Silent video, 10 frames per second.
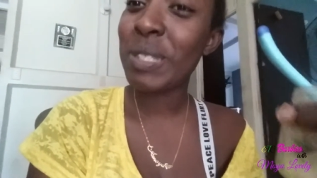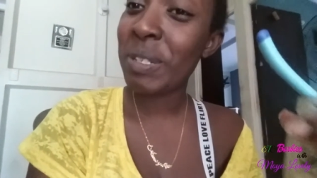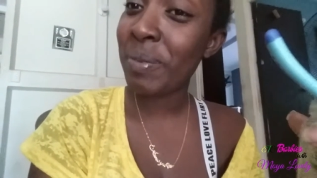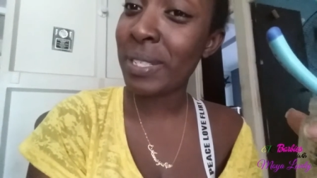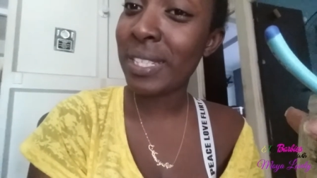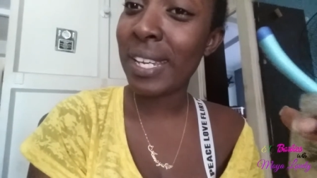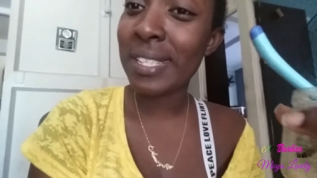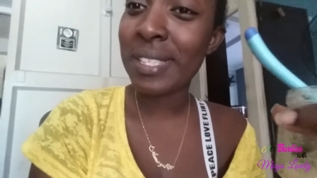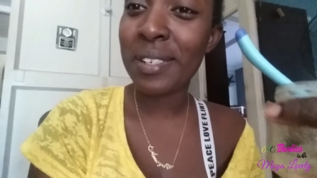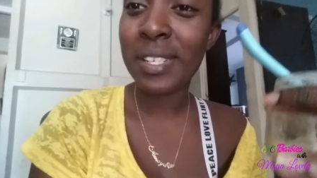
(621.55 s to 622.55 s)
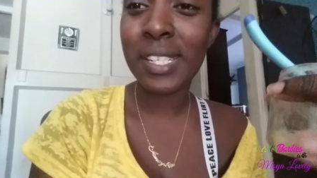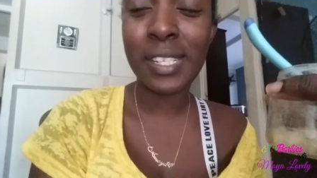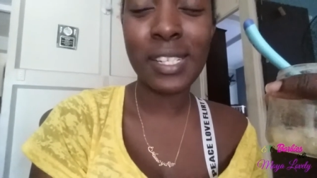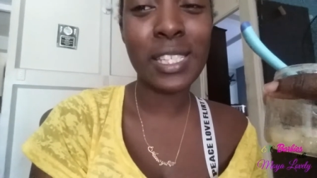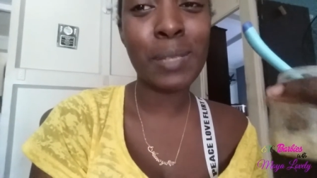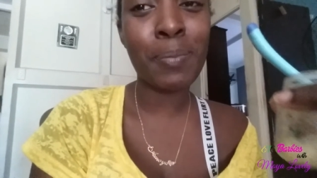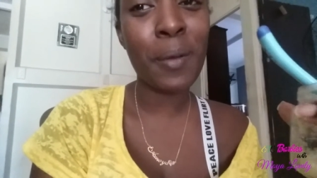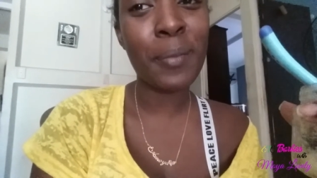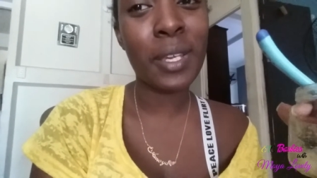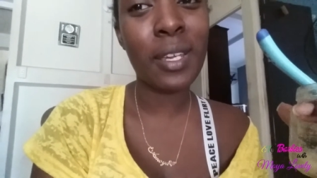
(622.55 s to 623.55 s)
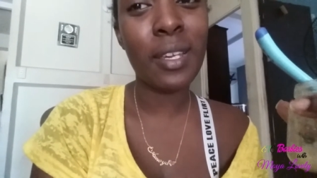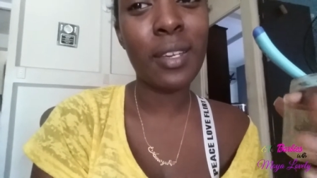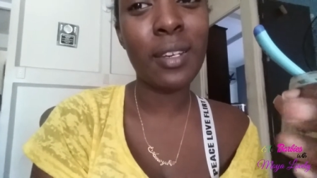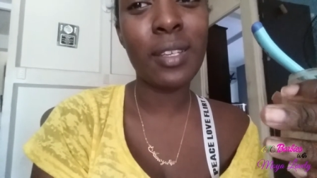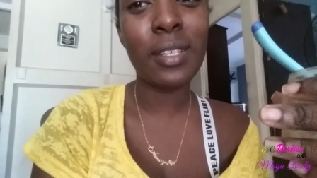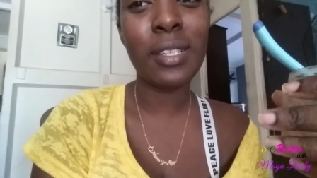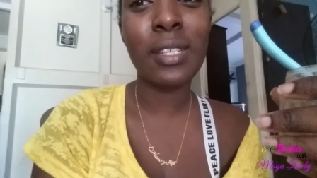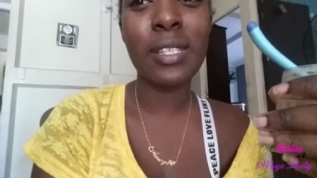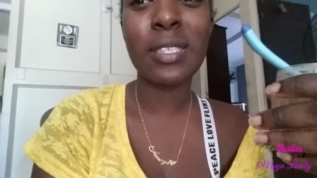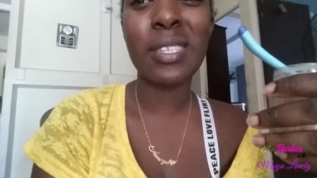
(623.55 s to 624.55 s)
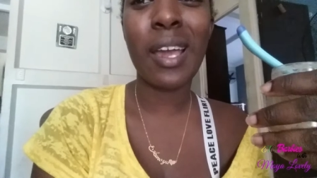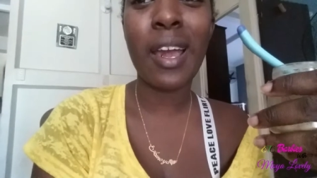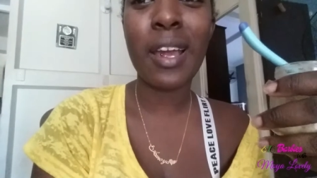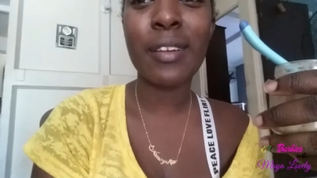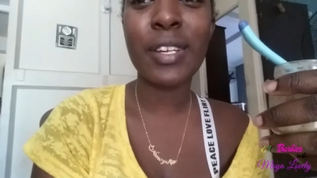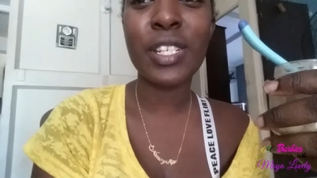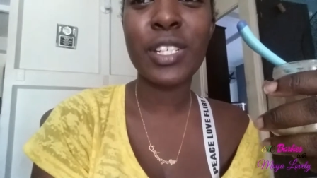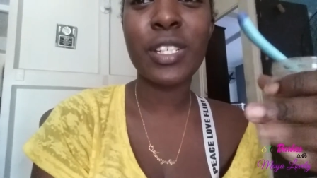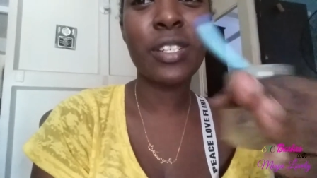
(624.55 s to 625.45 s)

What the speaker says: sweet potato, he eats pumpkin, he eats Irish.